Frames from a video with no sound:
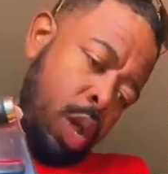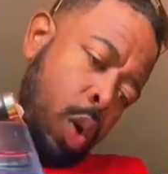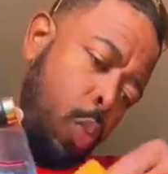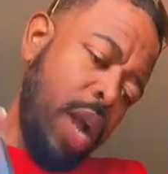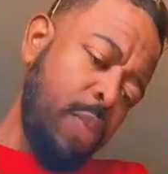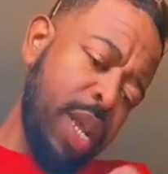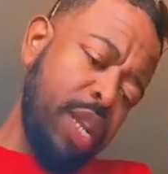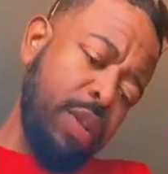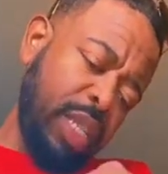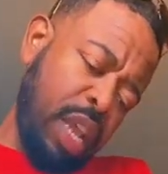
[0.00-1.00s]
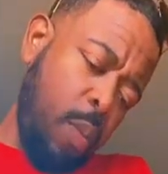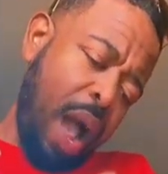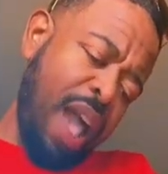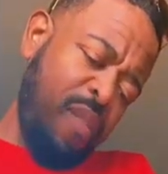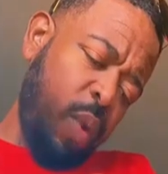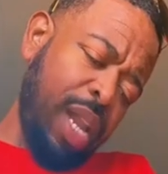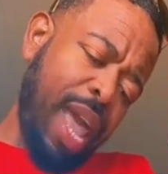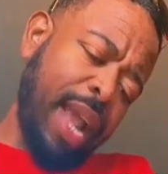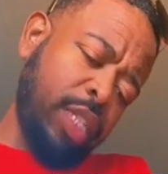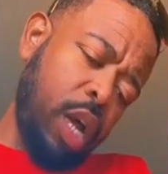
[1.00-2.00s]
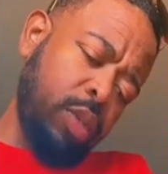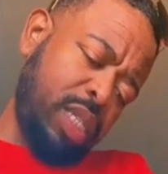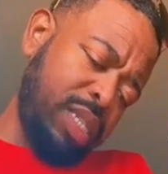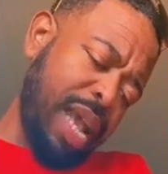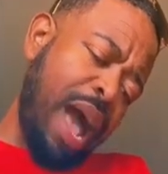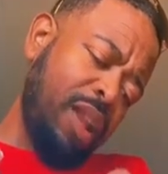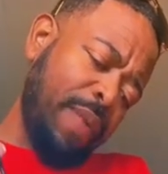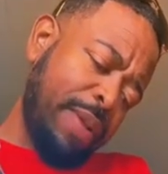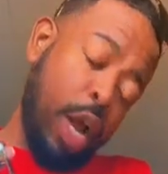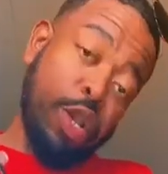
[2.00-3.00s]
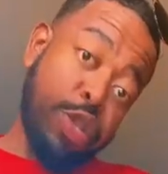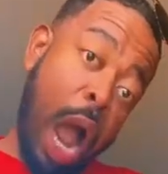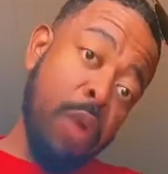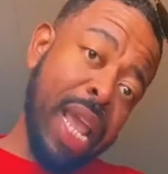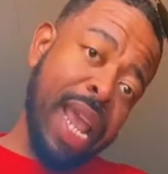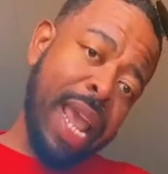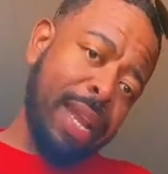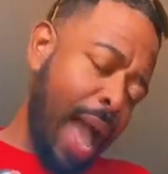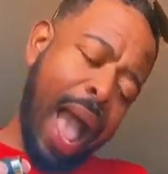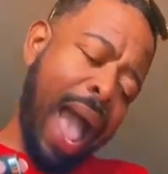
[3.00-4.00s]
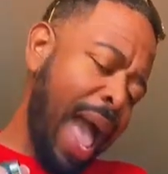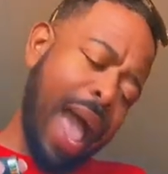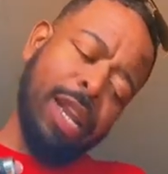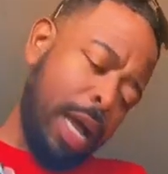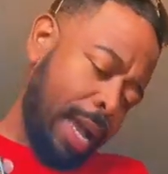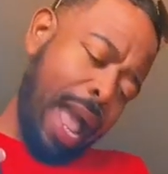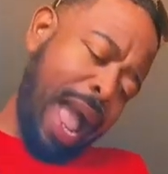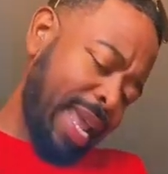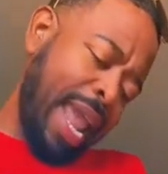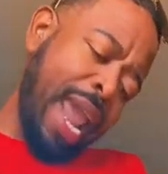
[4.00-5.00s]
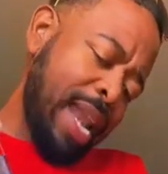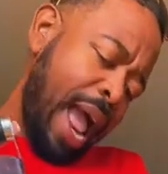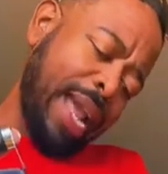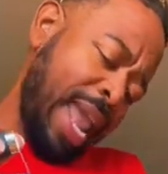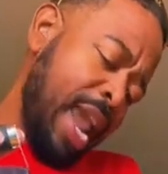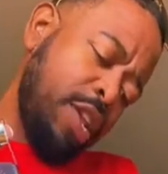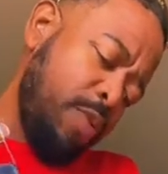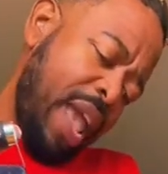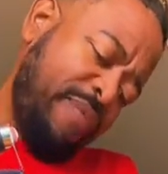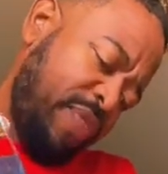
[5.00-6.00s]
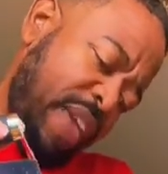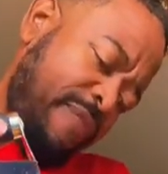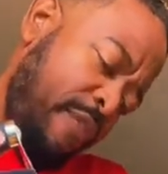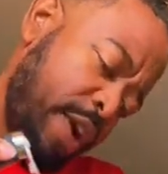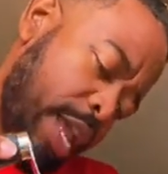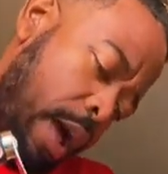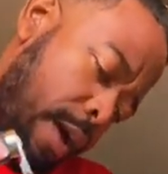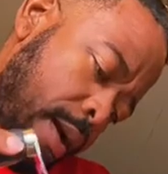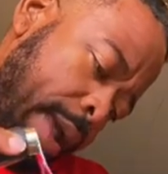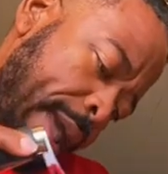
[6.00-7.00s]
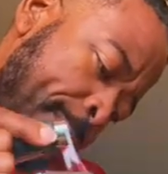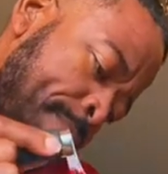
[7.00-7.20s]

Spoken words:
What do we do, TY, if we're lactose intolerant? Don't eat it. Look, I can't do everything for y'all, okay?